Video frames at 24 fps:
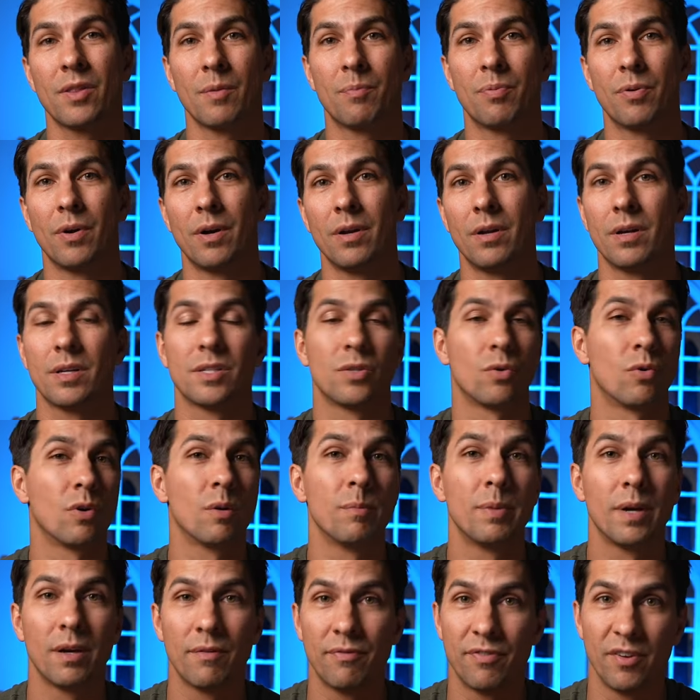the products or
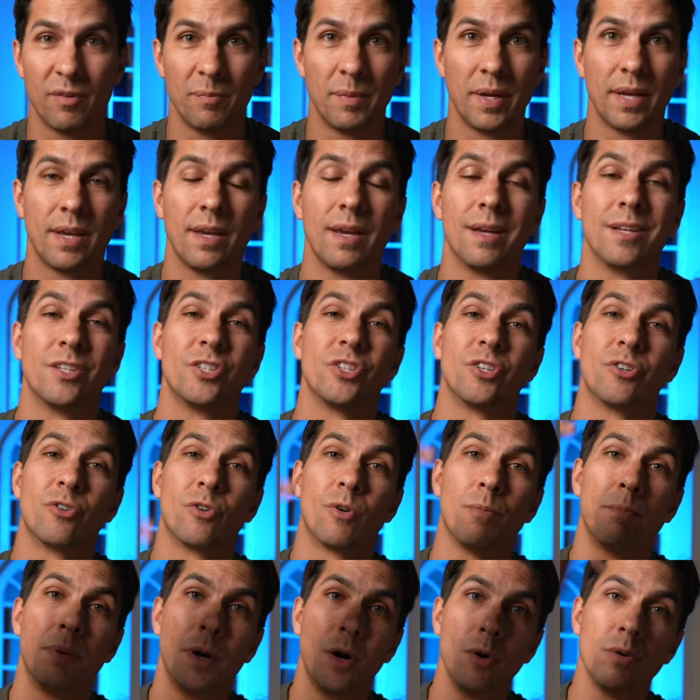about filmmaking in
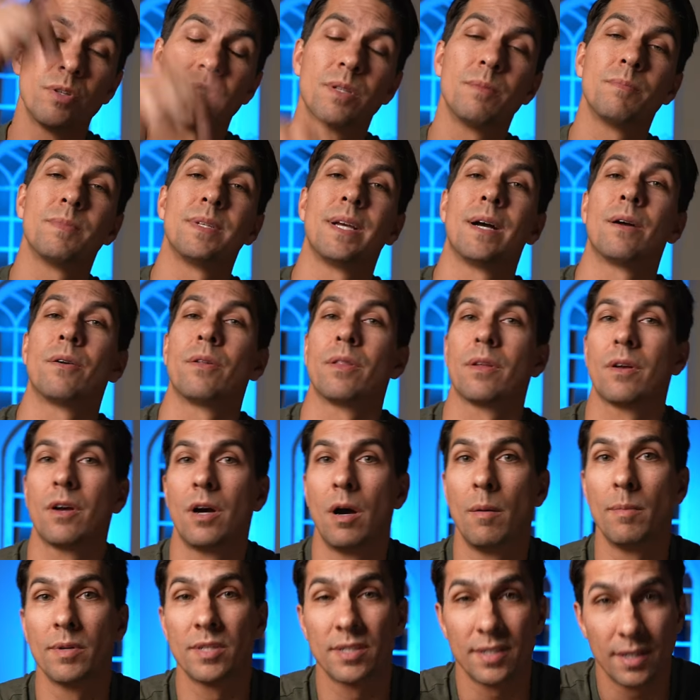general, post them down in the
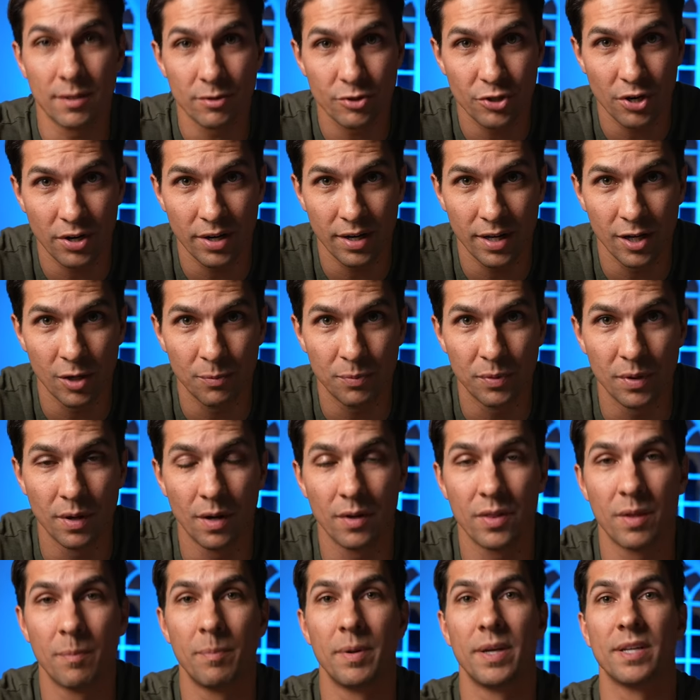comments and I'll try to help you
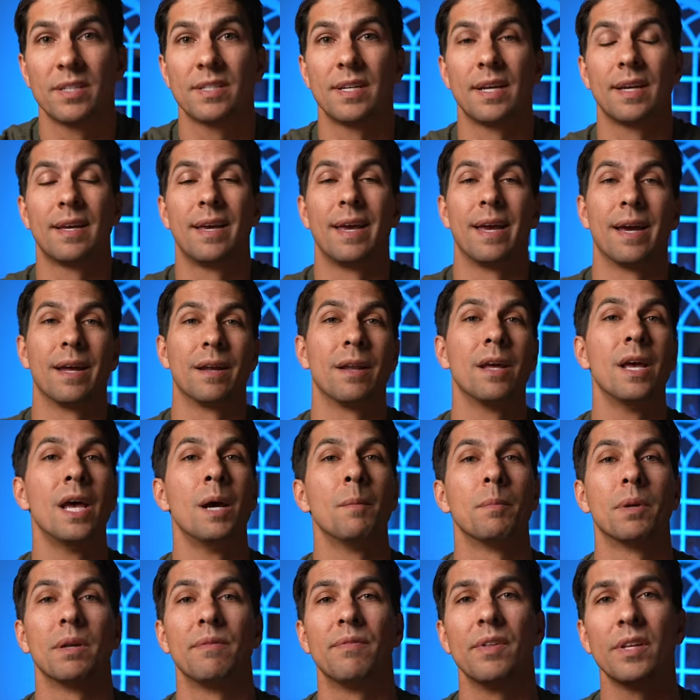out the best I can.
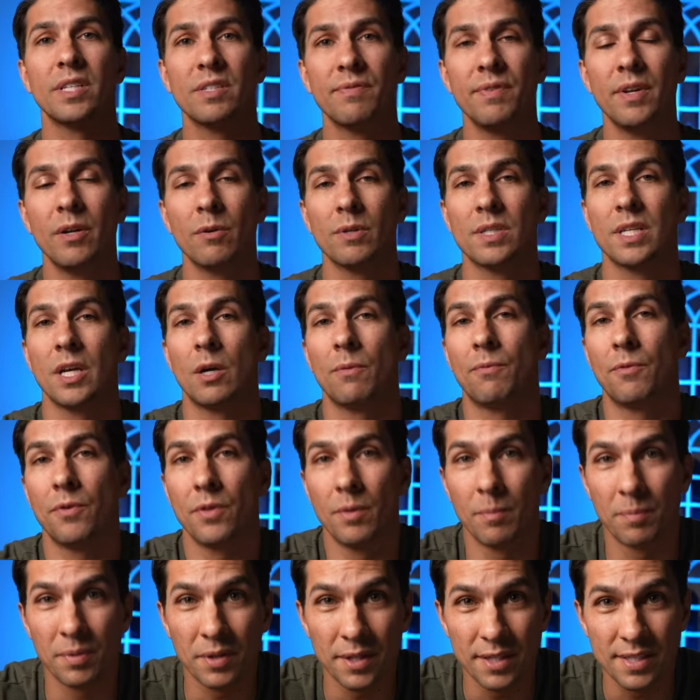But if this video was helpful,
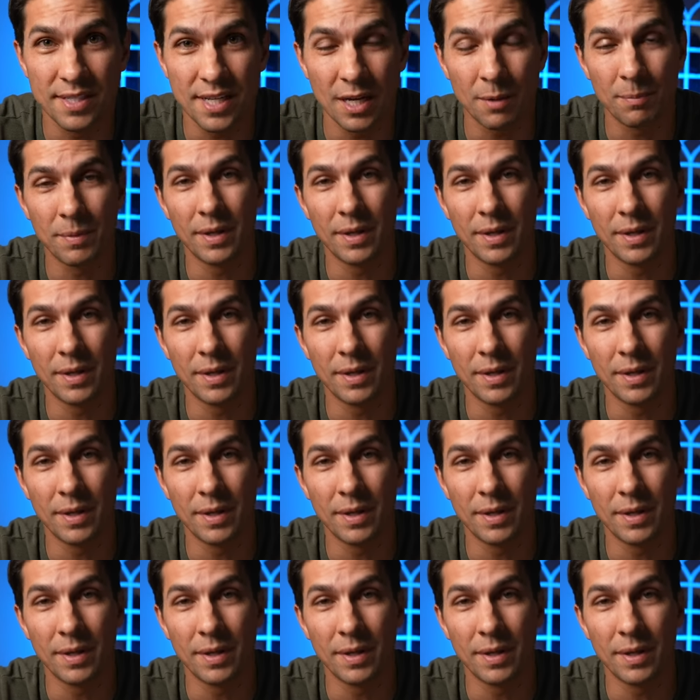then please help